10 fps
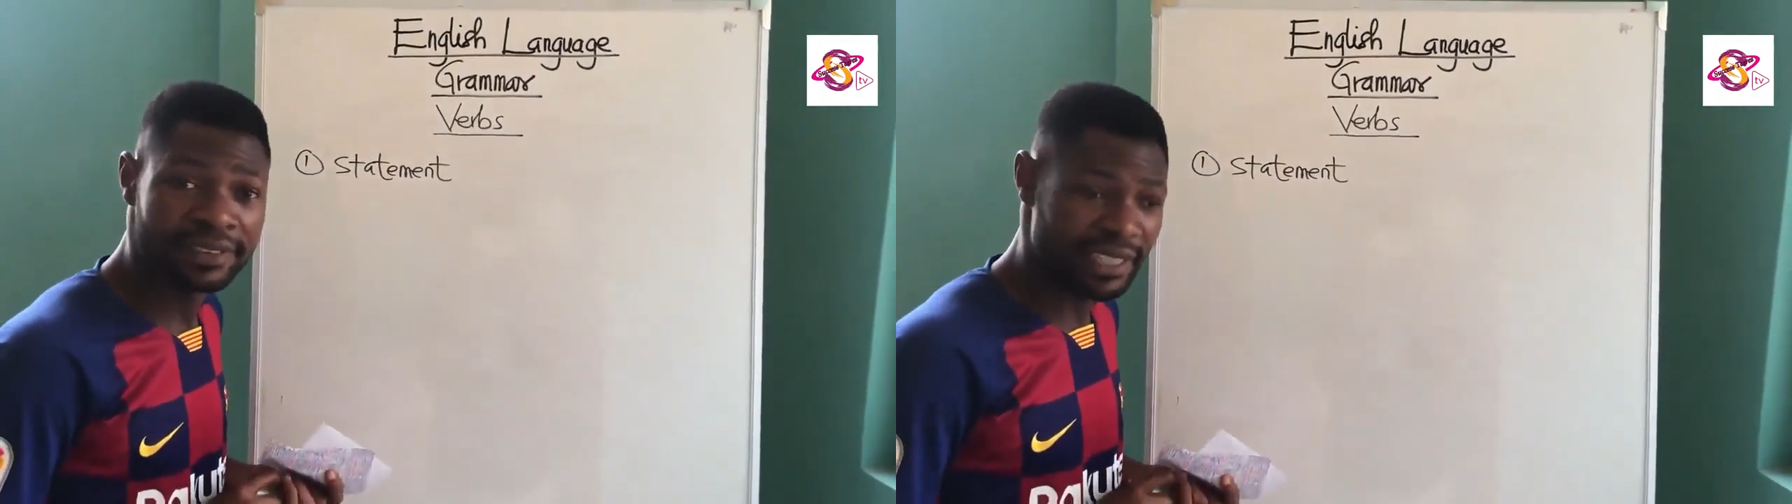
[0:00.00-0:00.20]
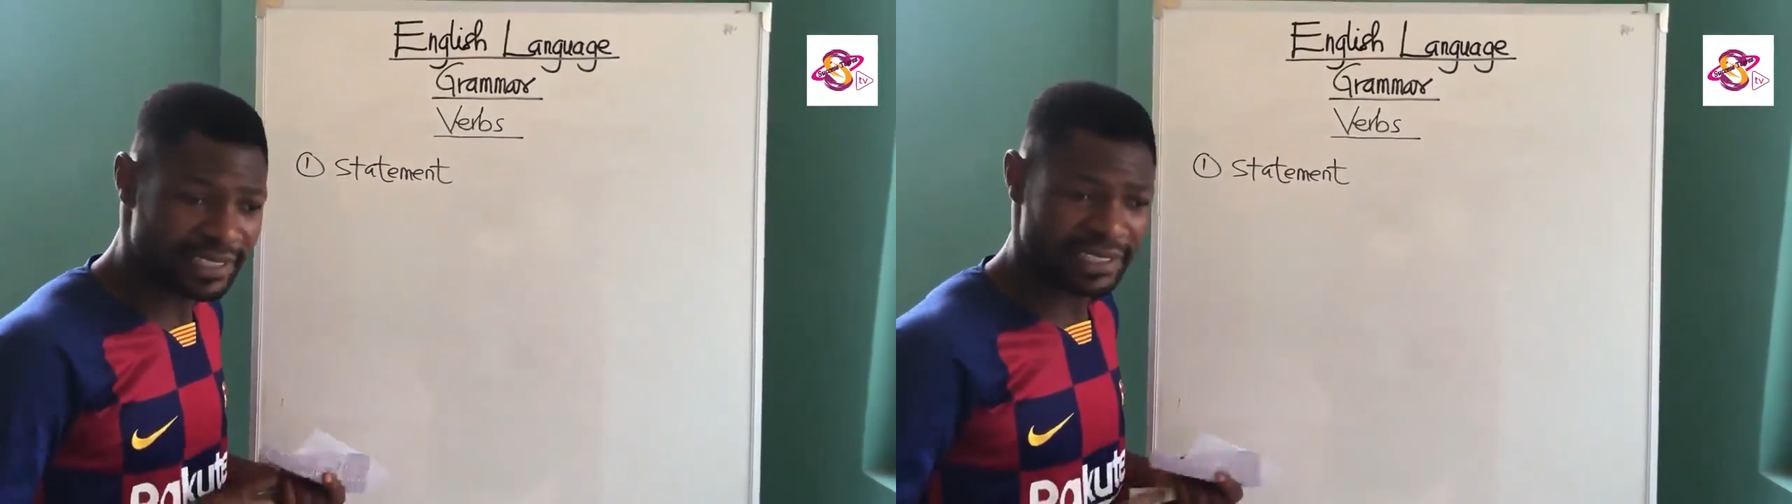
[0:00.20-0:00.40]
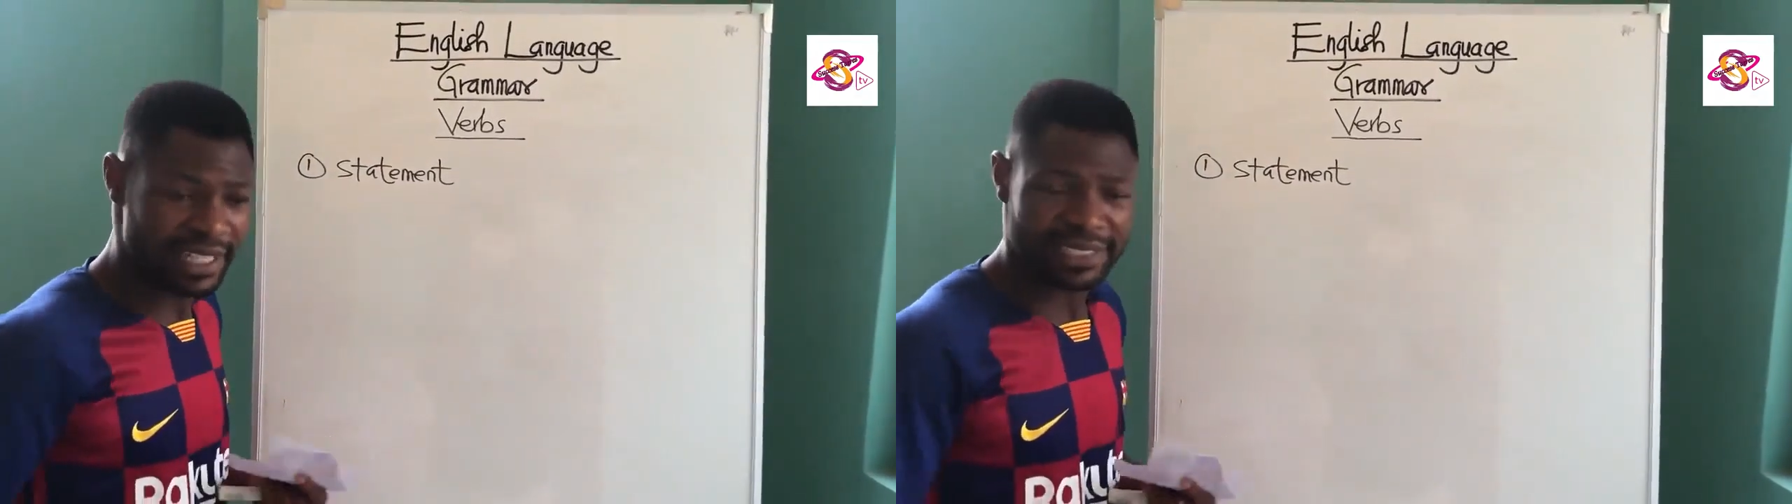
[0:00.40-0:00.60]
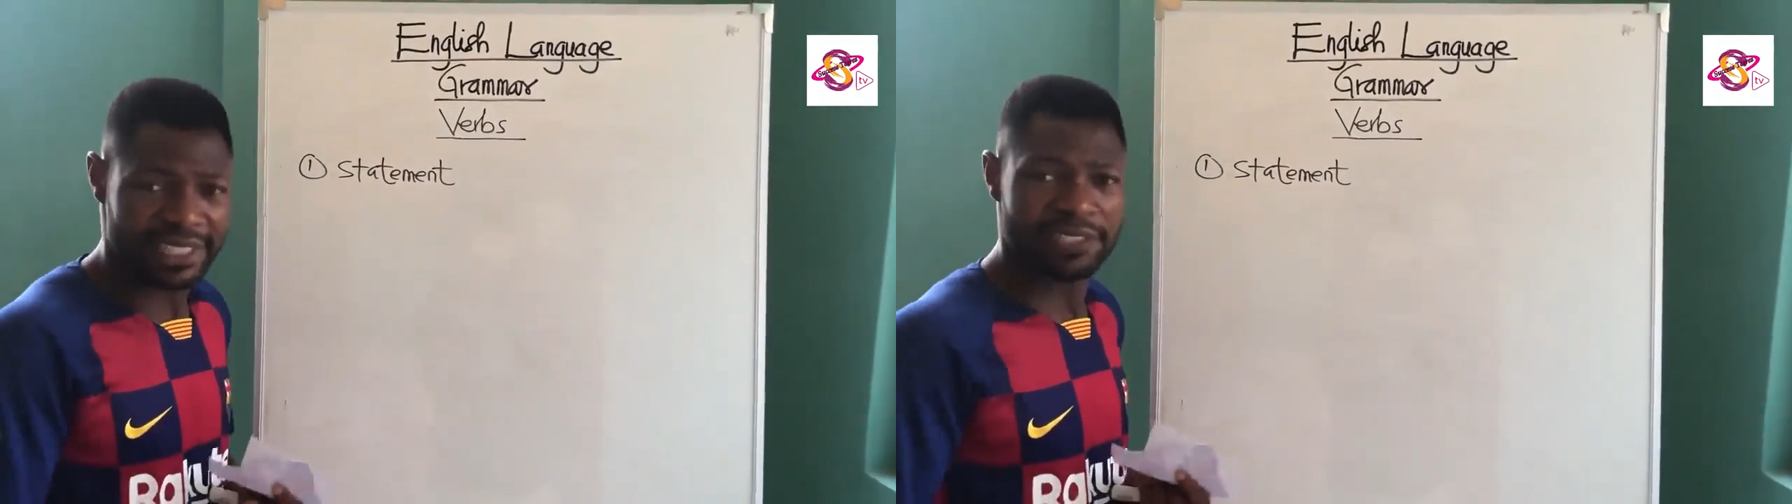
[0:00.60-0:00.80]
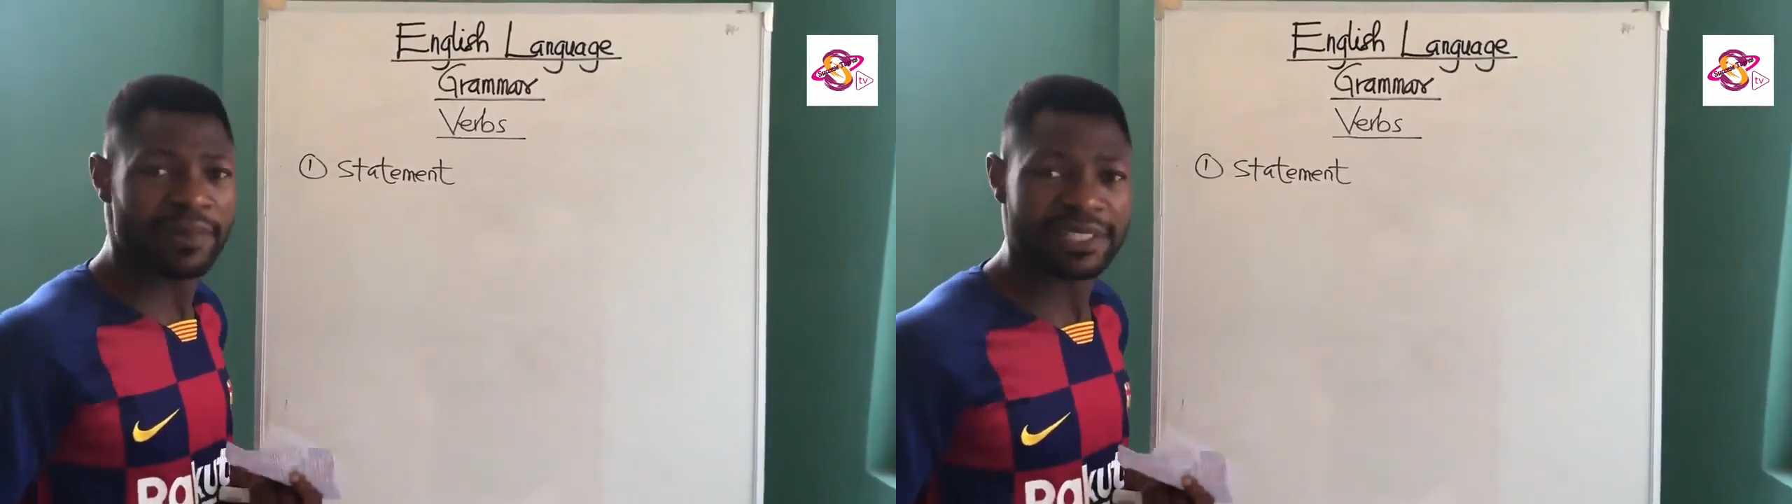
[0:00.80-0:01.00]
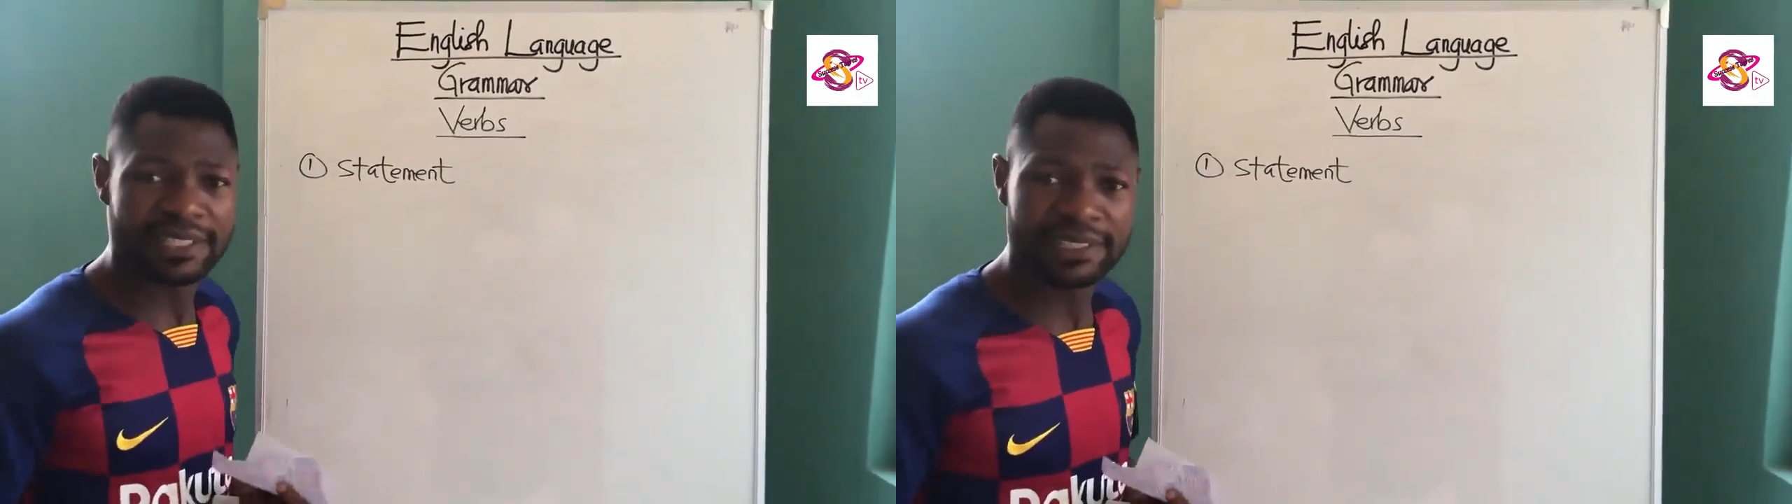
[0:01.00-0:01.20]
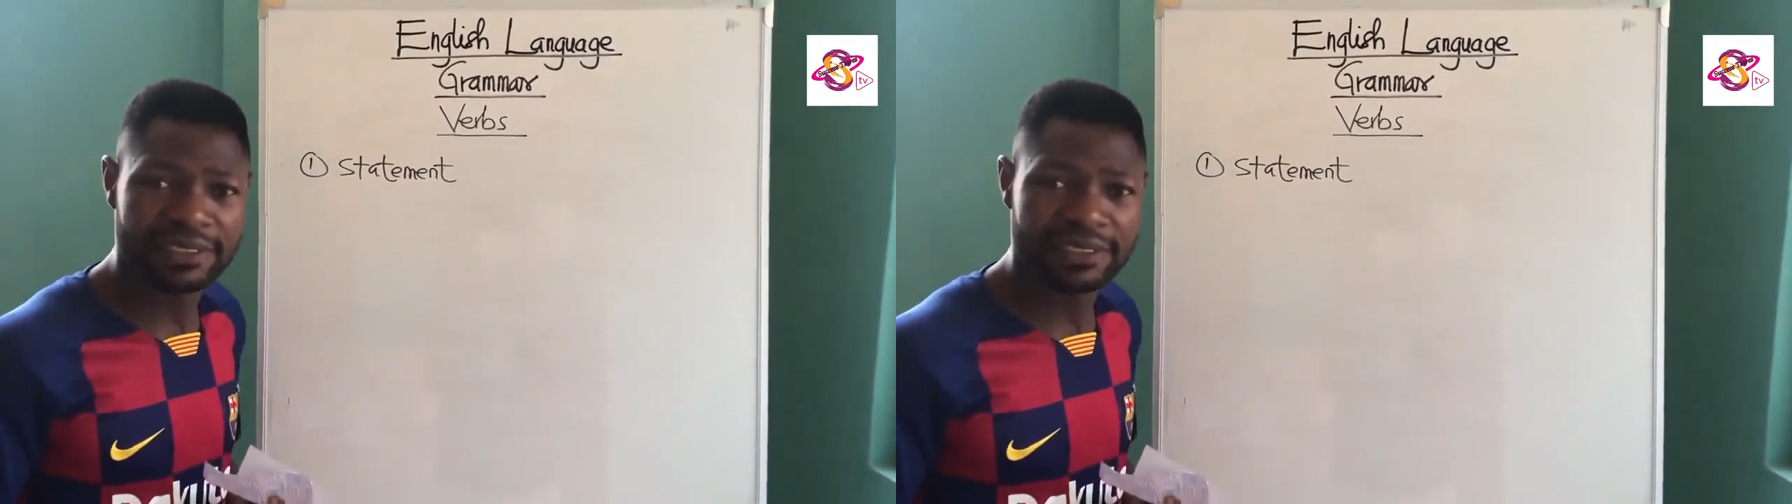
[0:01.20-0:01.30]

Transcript: This is a statement.